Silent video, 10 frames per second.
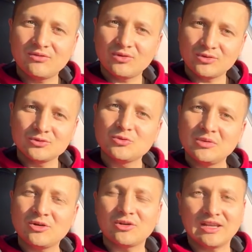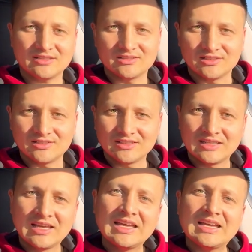the phone to be connected.
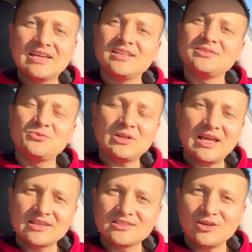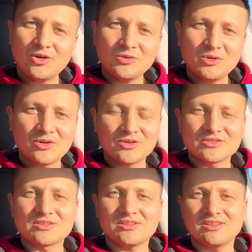And we like it a lot
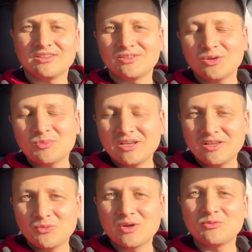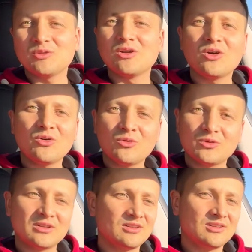because normally when we go
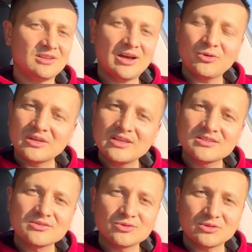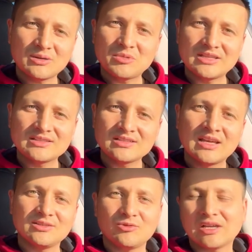on our kids tournament,
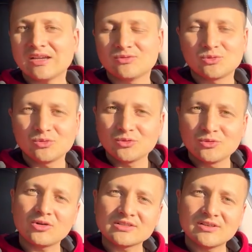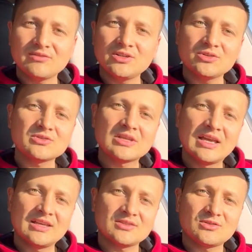we have to record some videos.
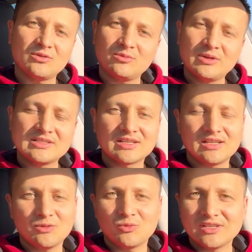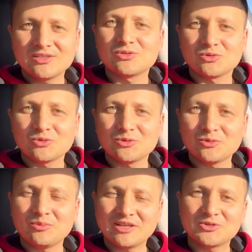So basically we need
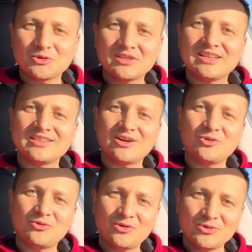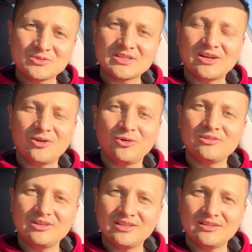to make sure that our phones are
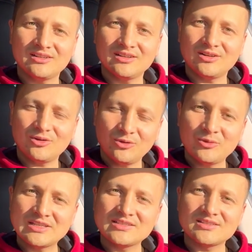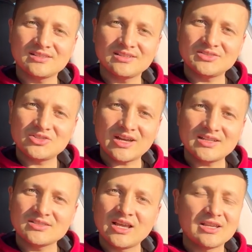always
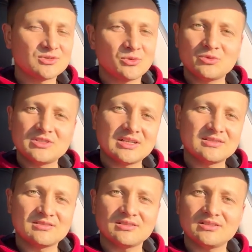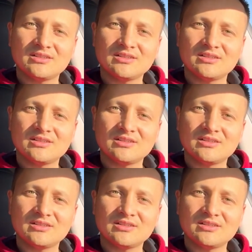charged. So we just